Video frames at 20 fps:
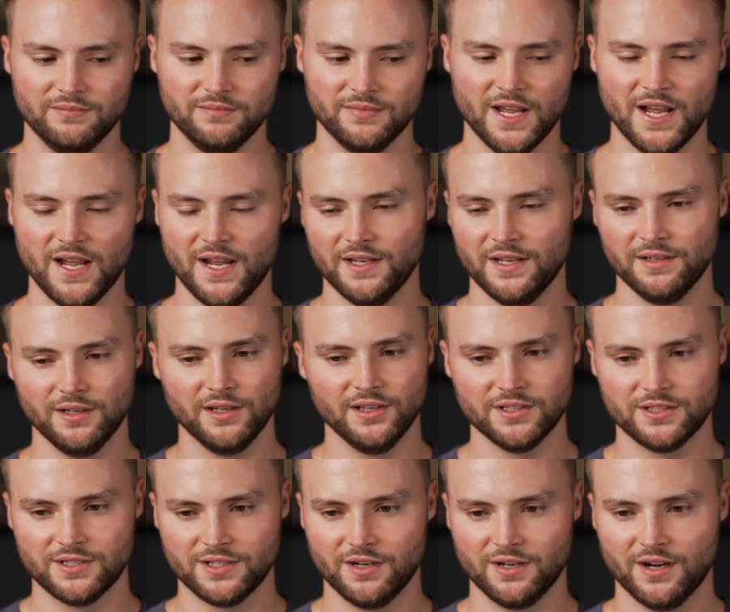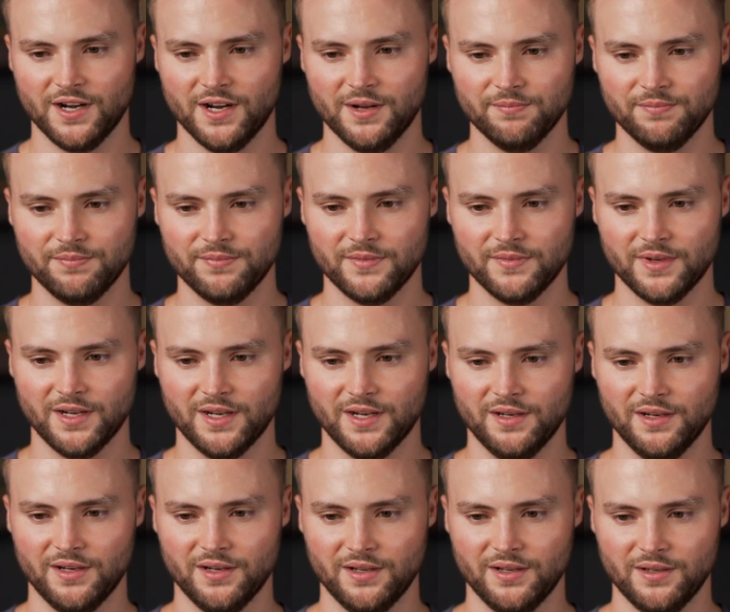that and Instagram,
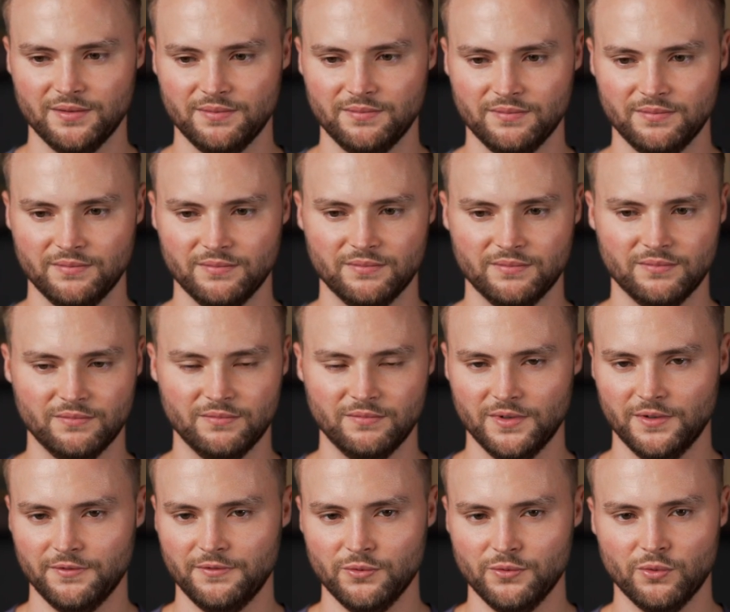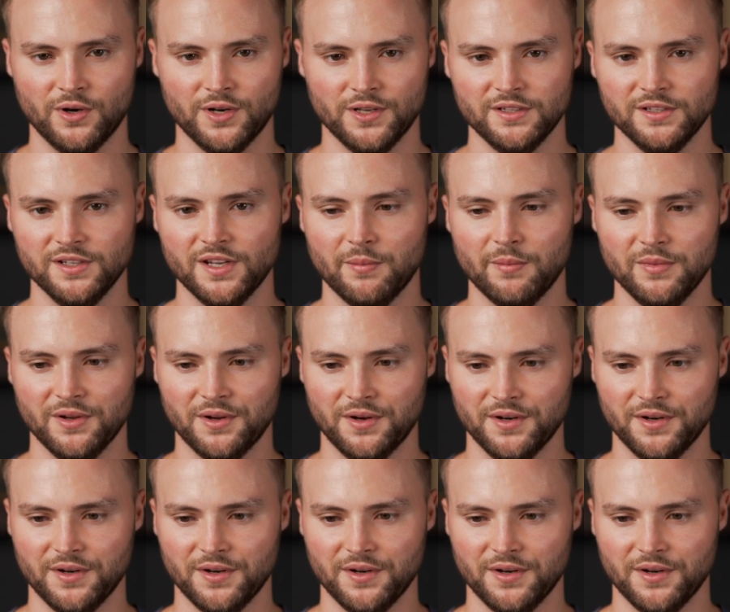I, uh, if you want to DM me on